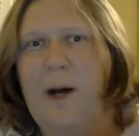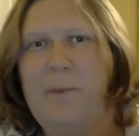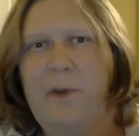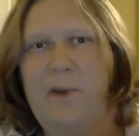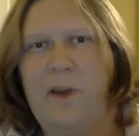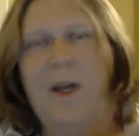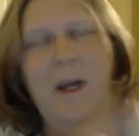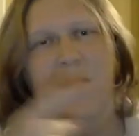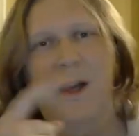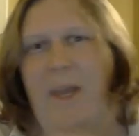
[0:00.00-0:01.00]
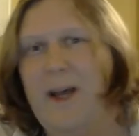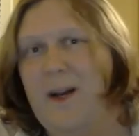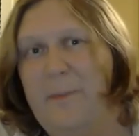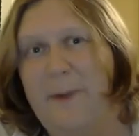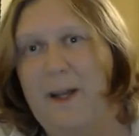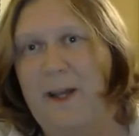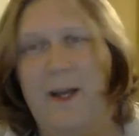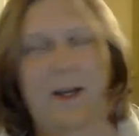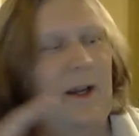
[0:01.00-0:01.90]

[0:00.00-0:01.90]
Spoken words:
music, Erebede.